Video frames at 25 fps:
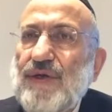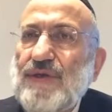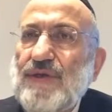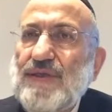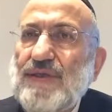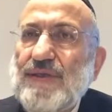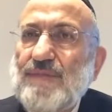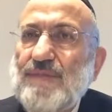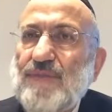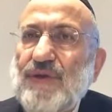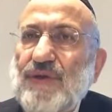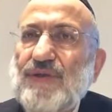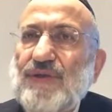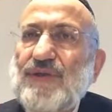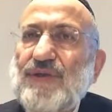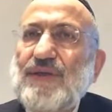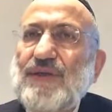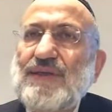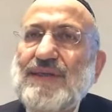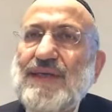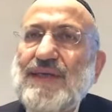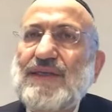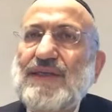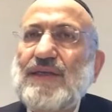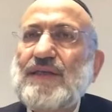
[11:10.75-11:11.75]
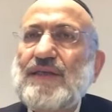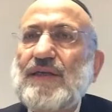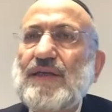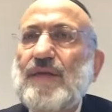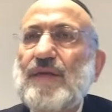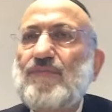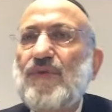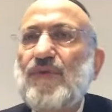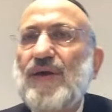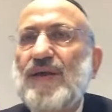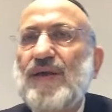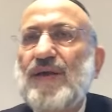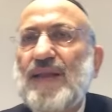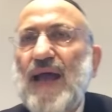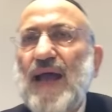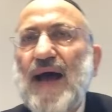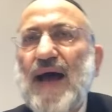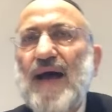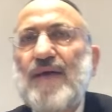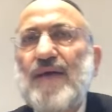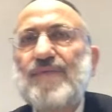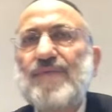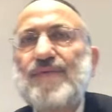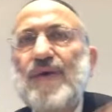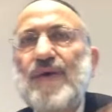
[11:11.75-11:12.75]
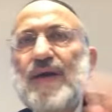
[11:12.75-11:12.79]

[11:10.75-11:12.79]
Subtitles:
especially such a turbulent life.